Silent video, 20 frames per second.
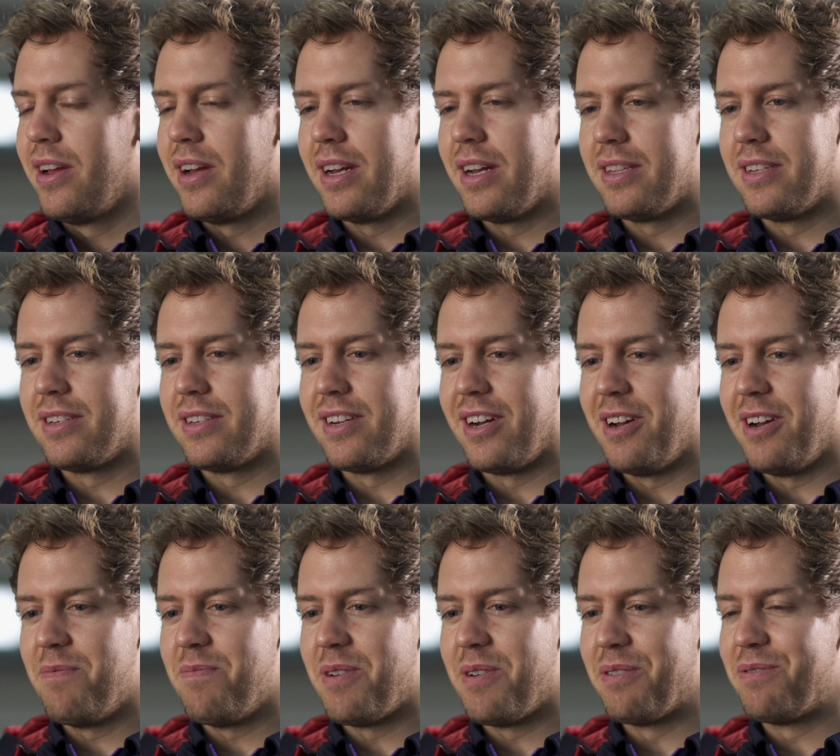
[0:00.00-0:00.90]
At the
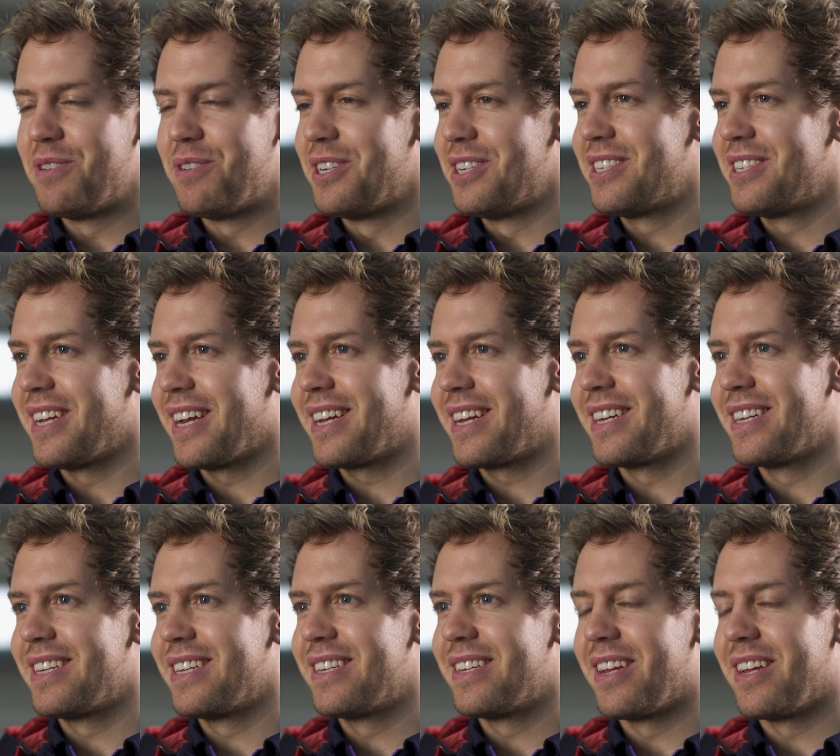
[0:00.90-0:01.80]
time, I finished
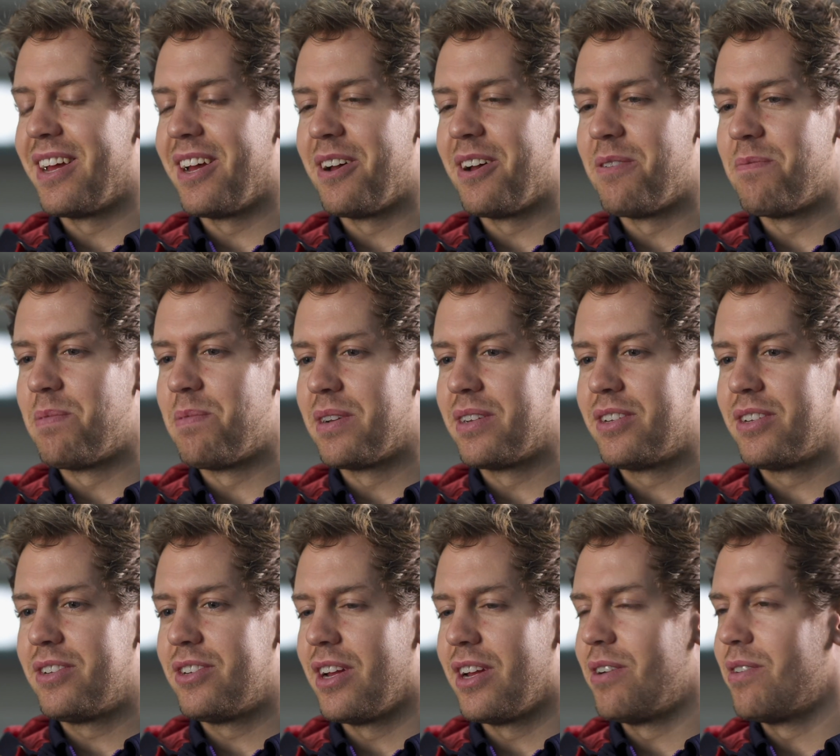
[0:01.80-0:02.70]
second, but
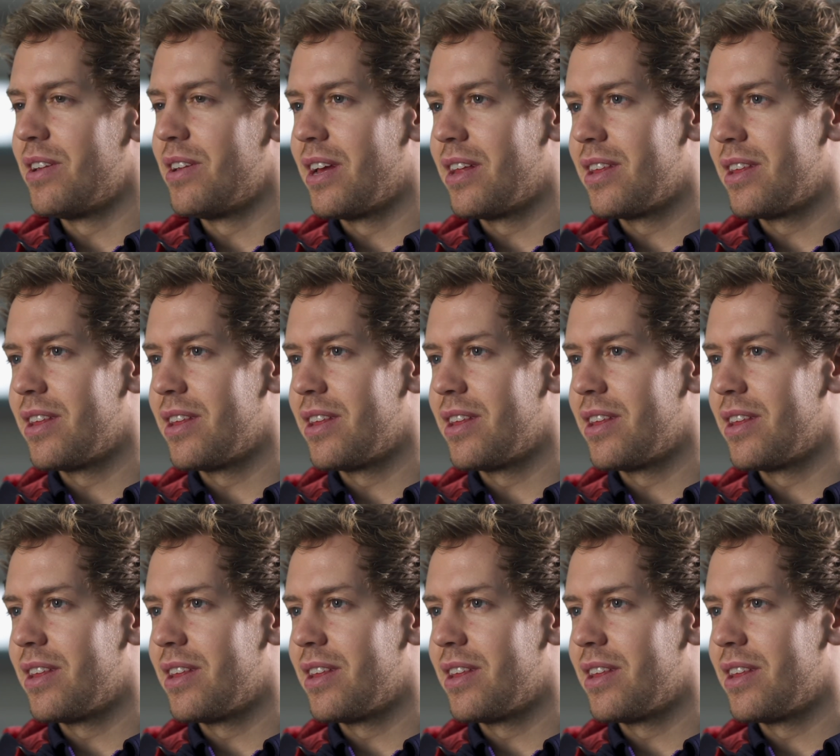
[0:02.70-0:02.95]
generally,